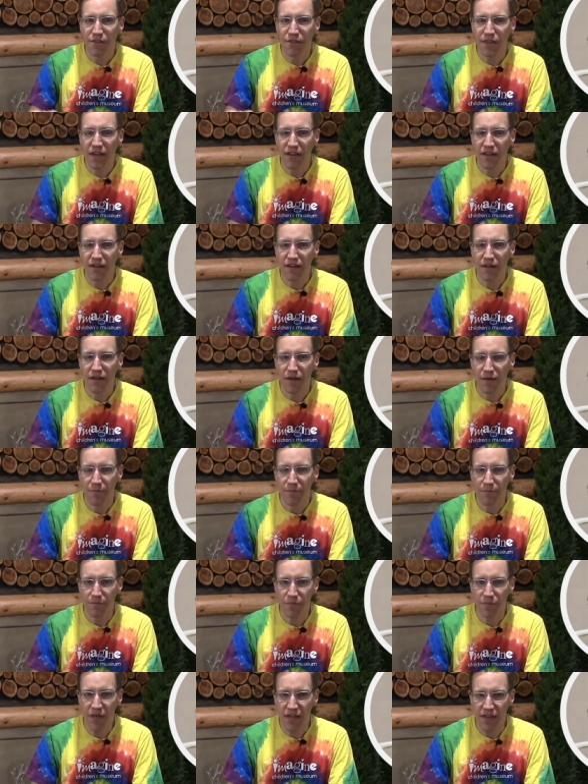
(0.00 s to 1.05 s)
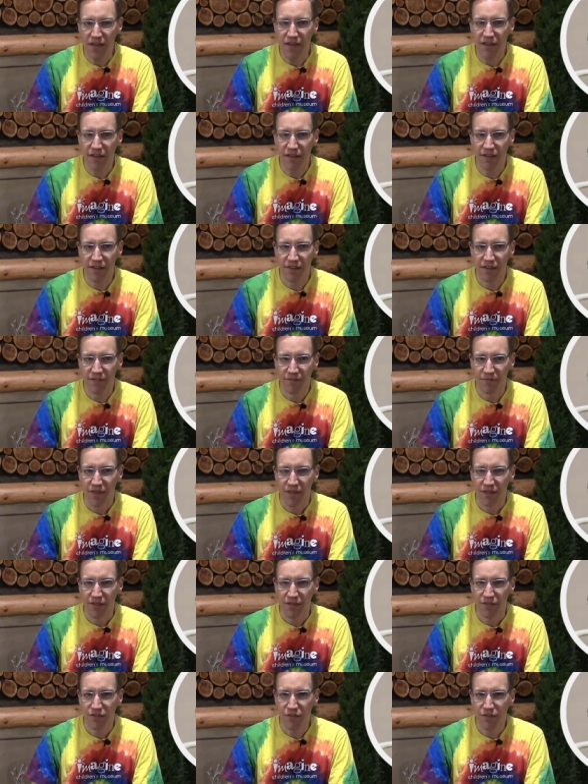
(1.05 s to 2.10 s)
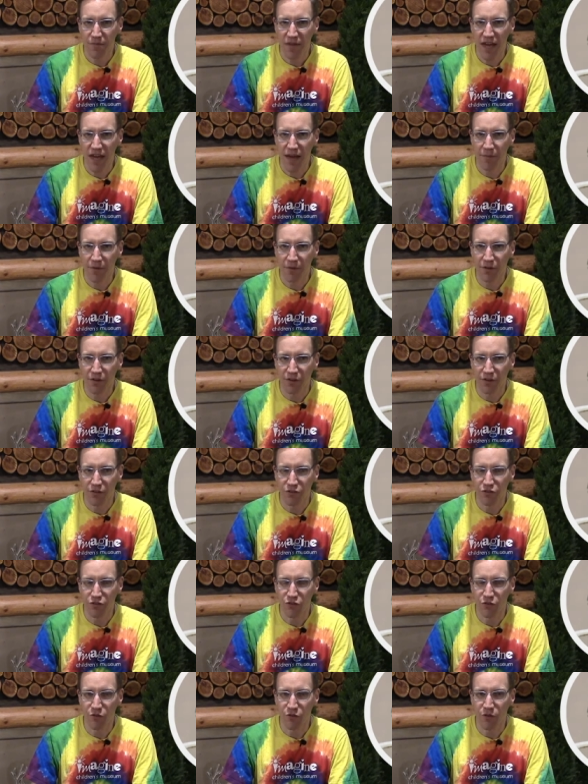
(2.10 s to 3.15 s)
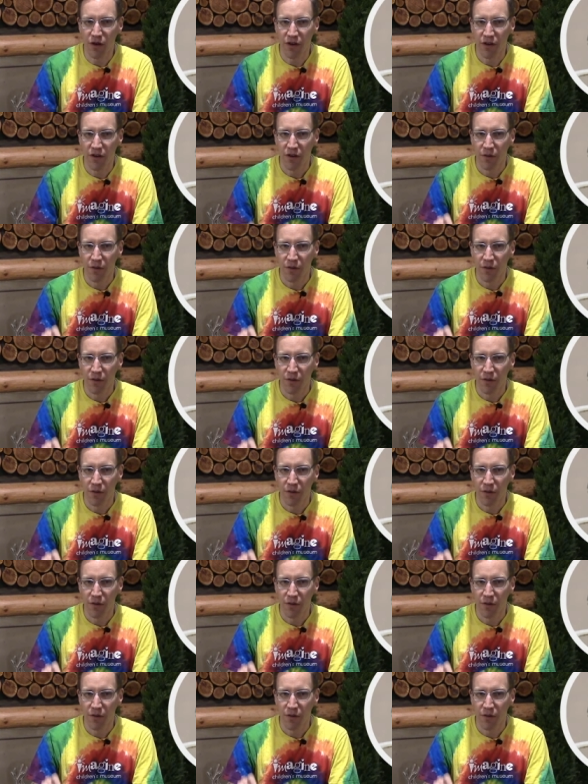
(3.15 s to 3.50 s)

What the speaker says: thin beak to be able to